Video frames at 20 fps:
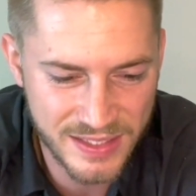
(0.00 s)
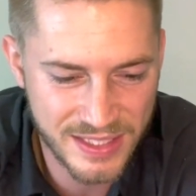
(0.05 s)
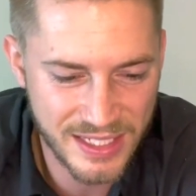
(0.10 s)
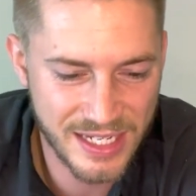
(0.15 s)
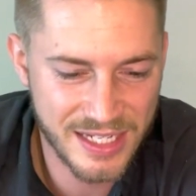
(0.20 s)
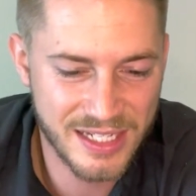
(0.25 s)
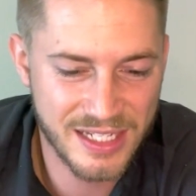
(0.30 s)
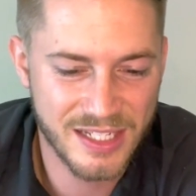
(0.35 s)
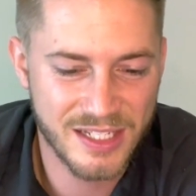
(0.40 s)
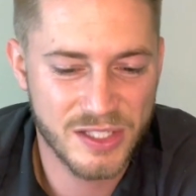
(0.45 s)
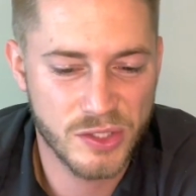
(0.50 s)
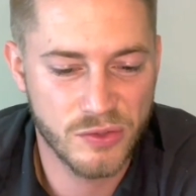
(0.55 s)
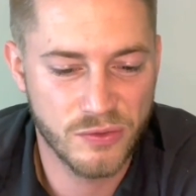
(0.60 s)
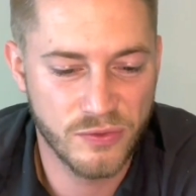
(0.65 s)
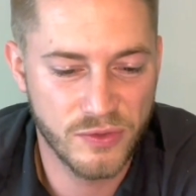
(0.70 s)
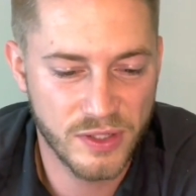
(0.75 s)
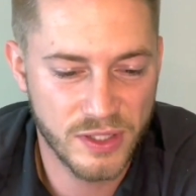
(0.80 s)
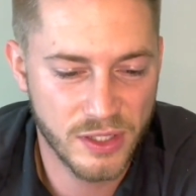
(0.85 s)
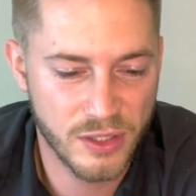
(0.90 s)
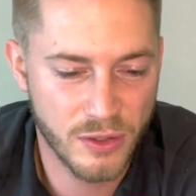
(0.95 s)
in his
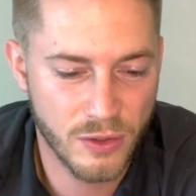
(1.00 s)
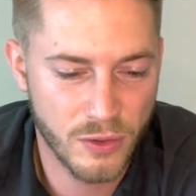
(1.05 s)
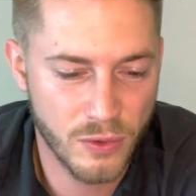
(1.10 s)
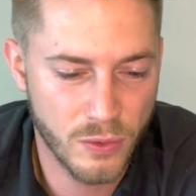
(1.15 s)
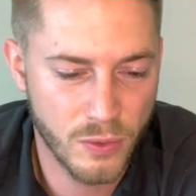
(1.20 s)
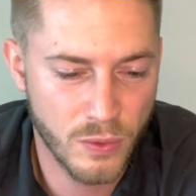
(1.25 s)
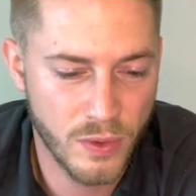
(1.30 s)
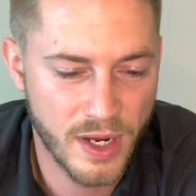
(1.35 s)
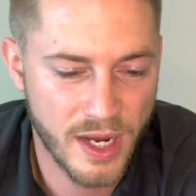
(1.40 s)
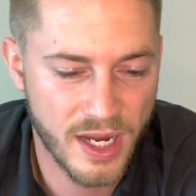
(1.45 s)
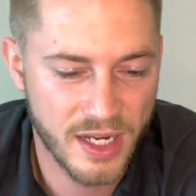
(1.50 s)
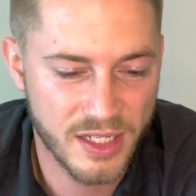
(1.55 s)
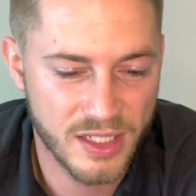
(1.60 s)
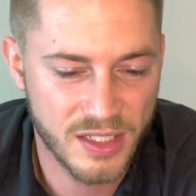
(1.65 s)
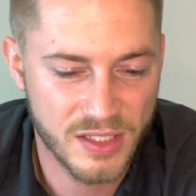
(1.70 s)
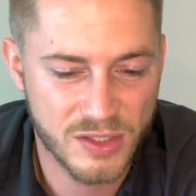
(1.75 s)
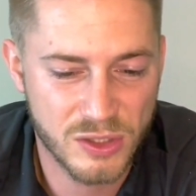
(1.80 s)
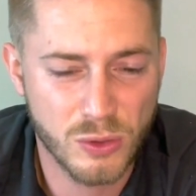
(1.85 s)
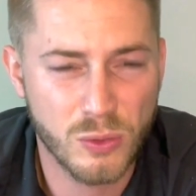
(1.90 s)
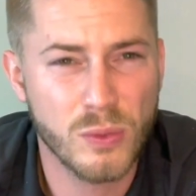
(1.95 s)
video and
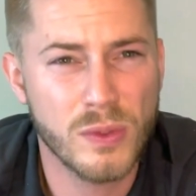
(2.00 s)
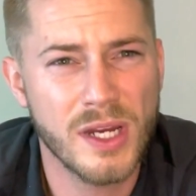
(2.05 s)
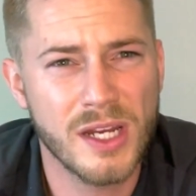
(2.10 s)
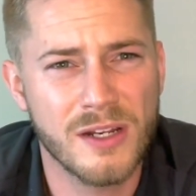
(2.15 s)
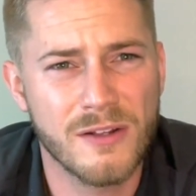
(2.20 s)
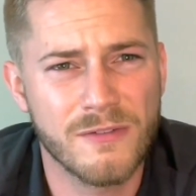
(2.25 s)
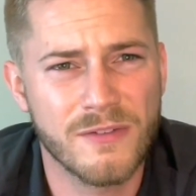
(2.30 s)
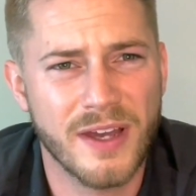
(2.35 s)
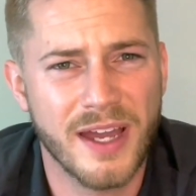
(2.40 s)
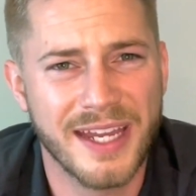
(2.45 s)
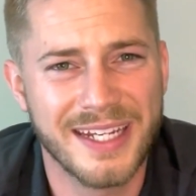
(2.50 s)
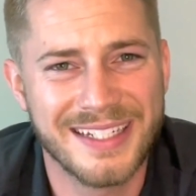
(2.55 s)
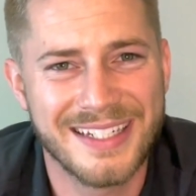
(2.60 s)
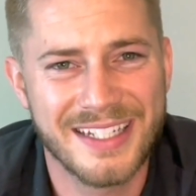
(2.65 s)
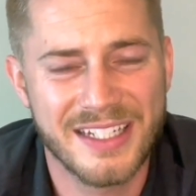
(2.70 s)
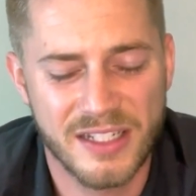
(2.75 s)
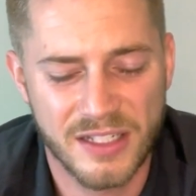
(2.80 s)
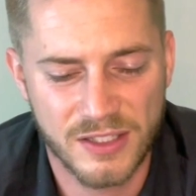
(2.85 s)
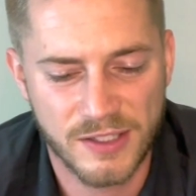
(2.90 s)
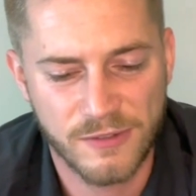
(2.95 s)
his creative
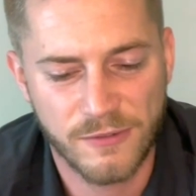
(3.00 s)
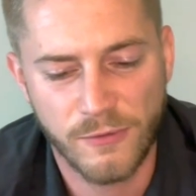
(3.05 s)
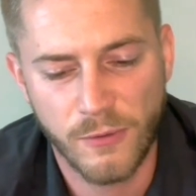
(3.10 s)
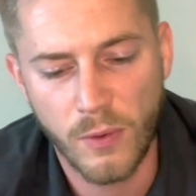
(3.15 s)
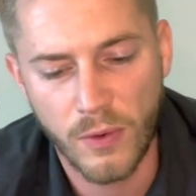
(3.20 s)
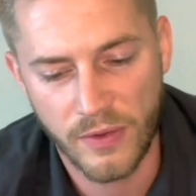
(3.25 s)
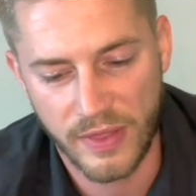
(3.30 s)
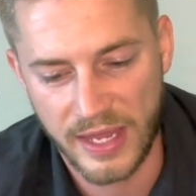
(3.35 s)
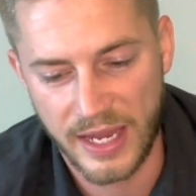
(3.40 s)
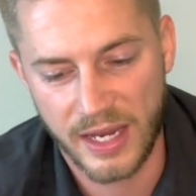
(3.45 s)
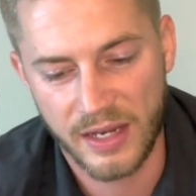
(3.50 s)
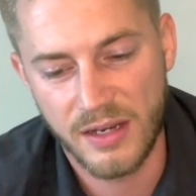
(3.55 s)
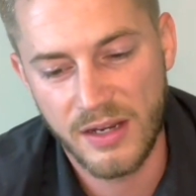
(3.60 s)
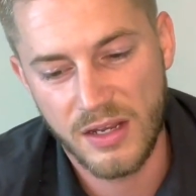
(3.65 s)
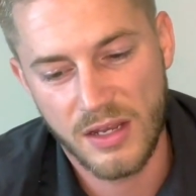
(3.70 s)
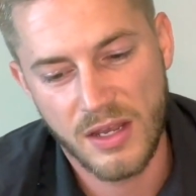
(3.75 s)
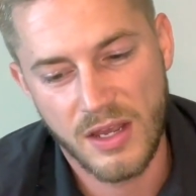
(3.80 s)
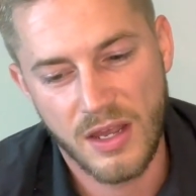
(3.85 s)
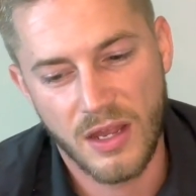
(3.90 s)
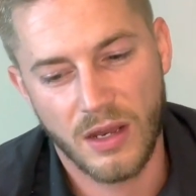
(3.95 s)
ideas for that.
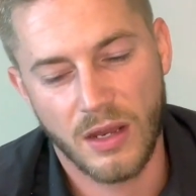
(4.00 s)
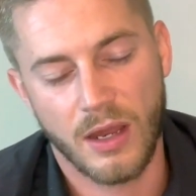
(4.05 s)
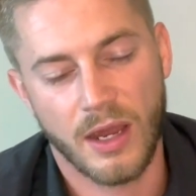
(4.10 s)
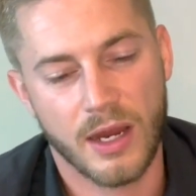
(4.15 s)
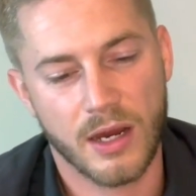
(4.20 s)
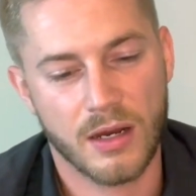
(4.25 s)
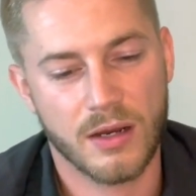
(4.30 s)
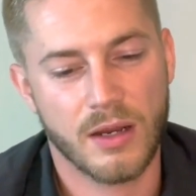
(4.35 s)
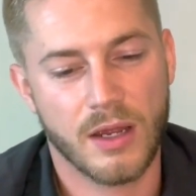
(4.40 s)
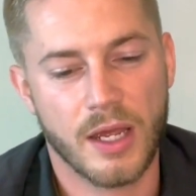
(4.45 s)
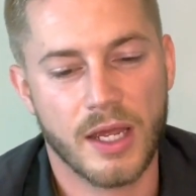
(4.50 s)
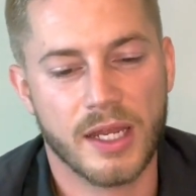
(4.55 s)
I